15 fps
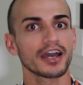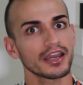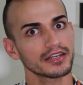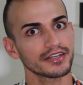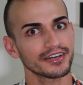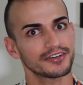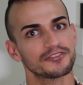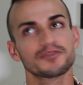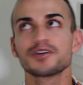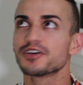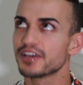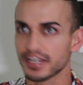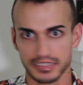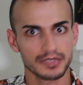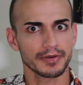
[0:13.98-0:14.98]
I know,
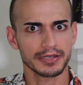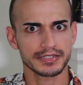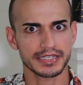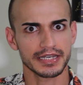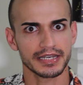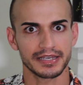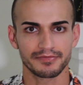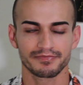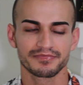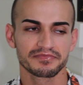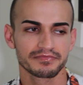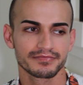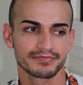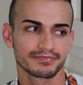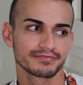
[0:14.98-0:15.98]
it's about time.
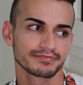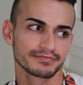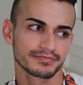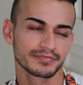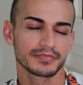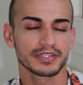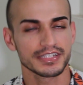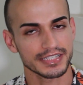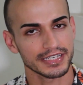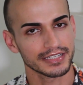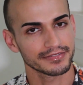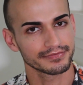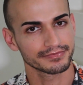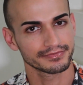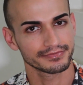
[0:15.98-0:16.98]
Is it?
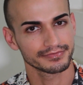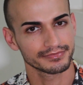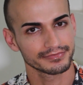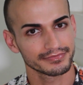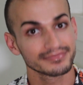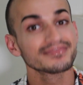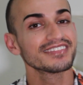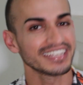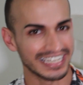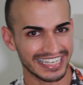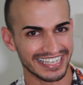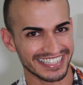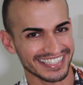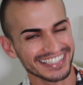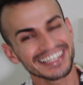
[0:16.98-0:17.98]
It
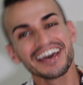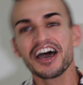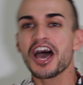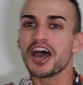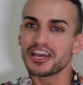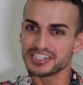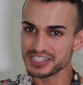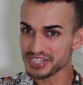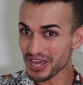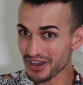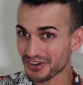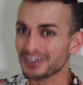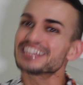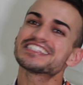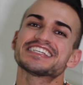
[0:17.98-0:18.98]
is.
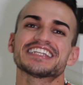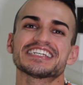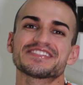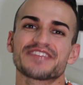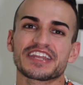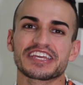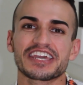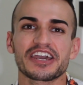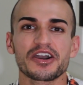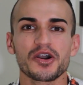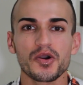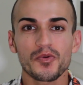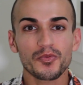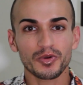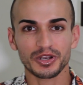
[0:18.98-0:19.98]
So in today's
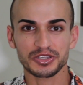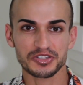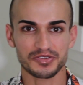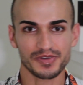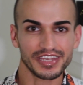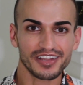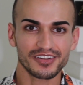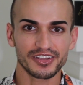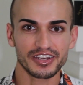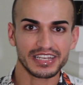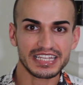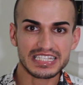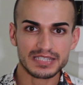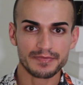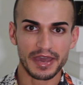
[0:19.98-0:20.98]
video, we're doing a look
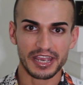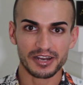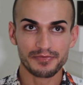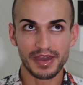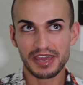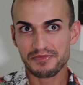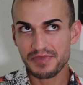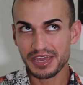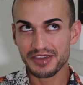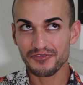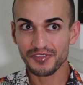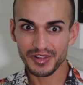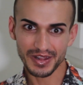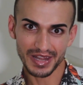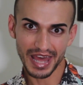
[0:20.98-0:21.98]
inspired by May
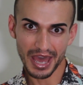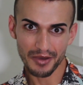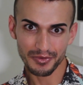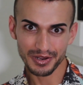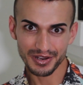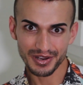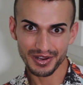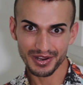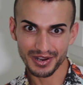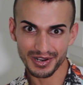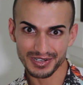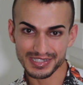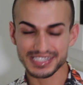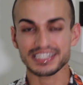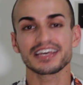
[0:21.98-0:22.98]

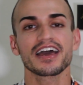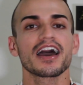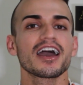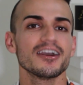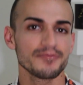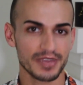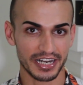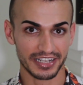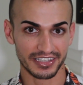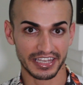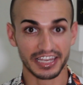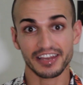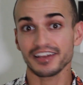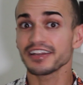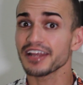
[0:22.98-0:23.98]
flowers. I made it
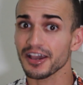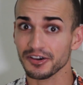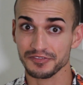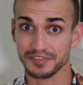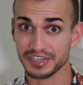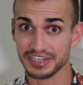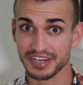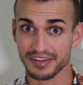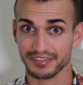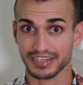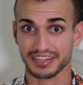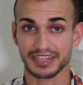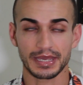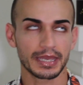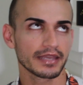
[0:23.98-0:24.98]
like an outfit and
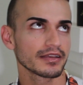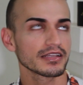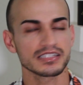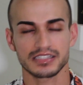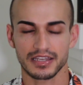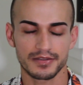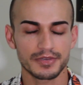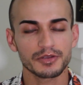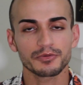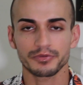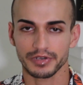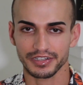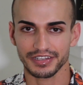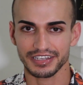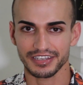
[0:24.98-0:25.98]
everything. It's gonna be
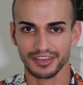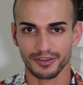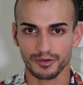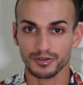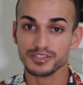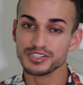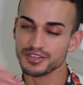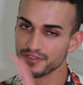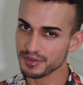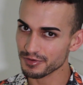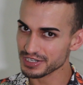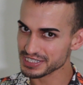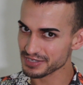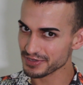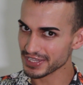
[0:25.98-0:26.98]
really cute. So if you
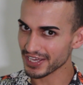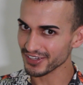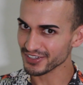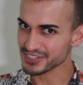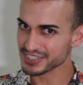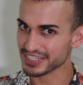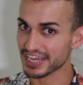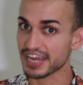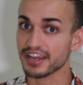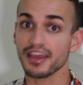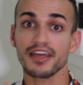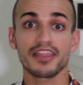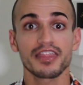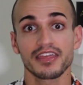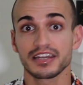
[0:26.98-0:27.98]
wanna see what that looks like,
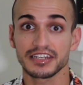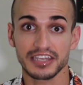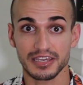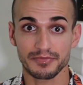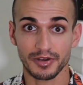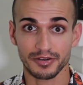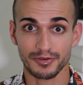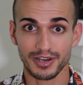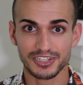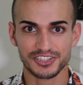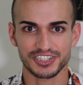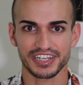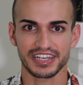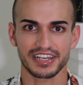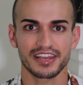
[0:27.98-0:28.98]
then keep on
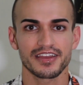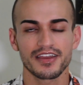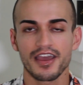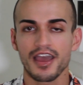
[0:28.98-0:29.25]
watching.